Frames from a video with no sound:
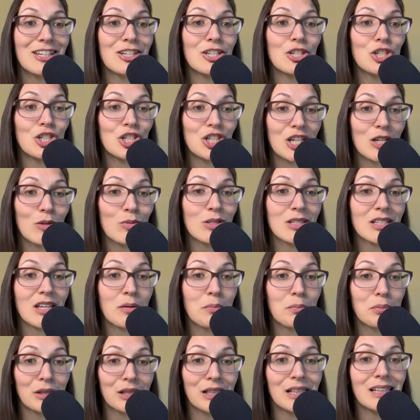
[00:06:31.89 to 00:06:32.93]
she was
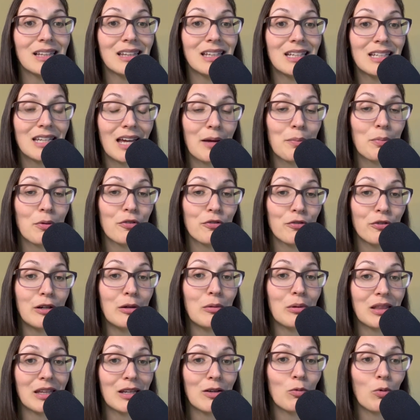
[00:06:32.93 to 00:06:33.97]
completely diaper free
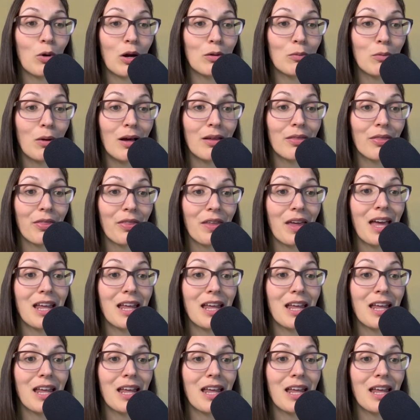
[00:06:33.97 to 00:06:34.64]
within one month.